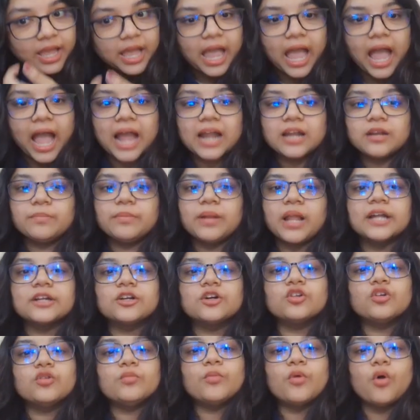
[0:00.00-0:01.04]
And blood
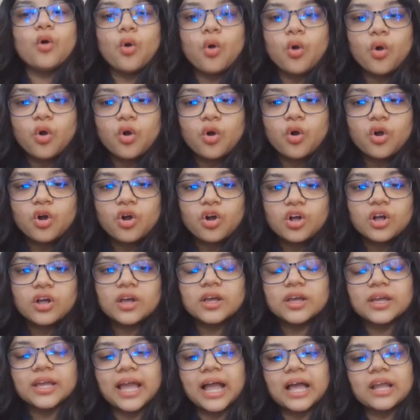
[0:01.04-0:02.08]
group O
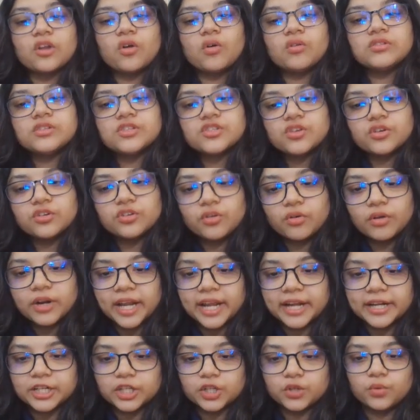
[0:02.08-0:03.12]
can also
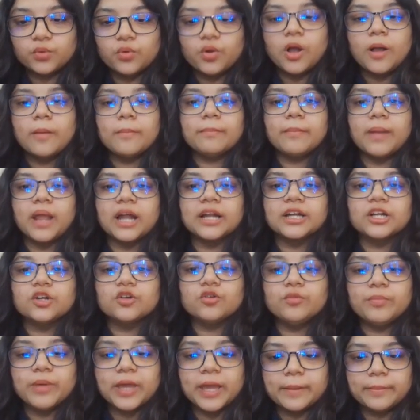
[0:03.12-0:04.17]
donate to blood group
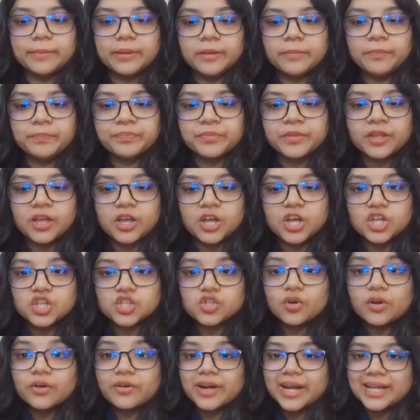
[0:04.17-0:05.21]
AB. So
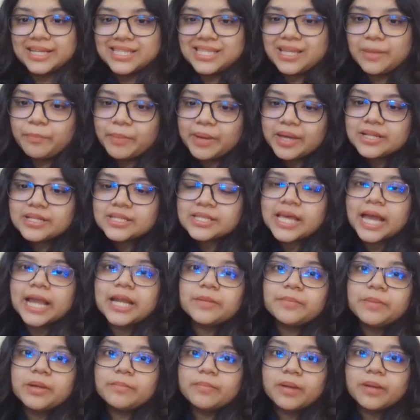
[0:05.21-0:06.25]
recipient side
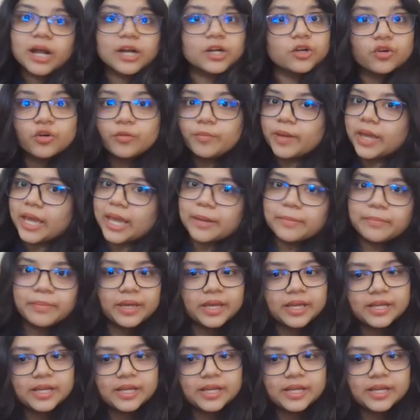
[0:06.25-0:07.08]
mein blood group AB